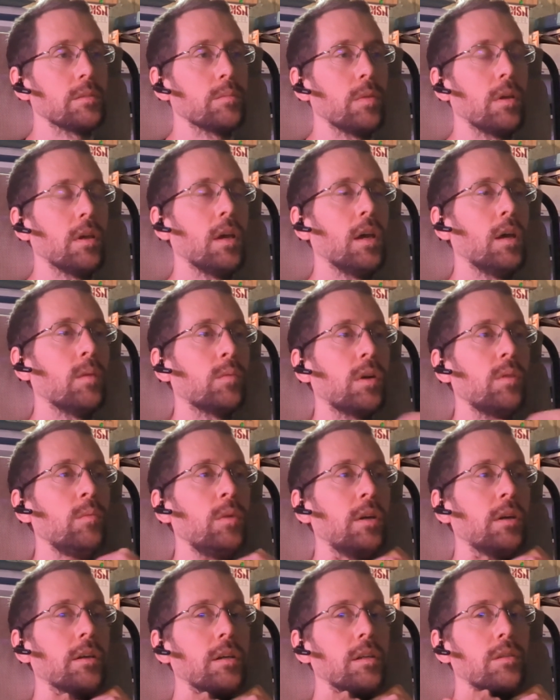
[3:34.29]
but
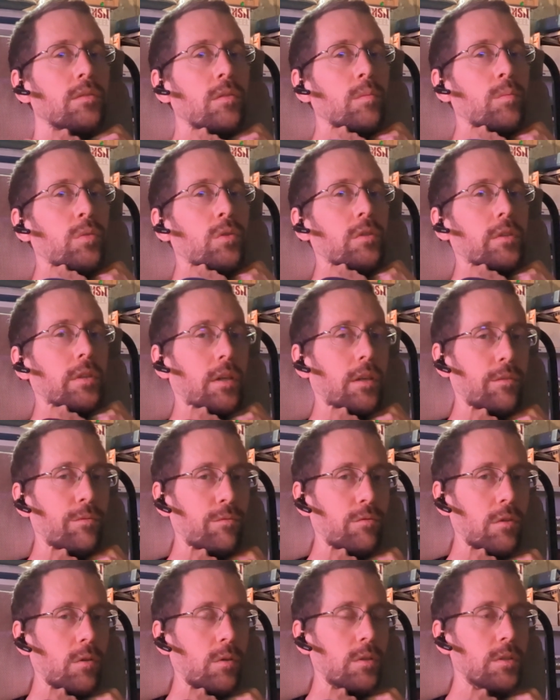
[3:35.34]
primarily it's for pulling your head
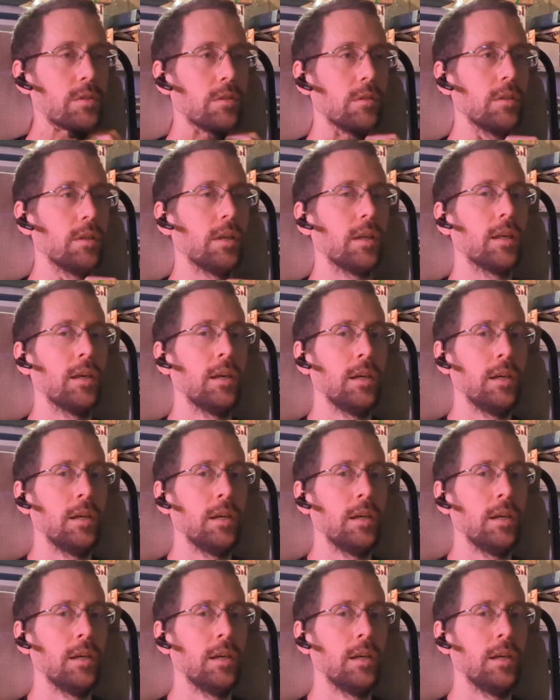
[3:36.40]
forward. So like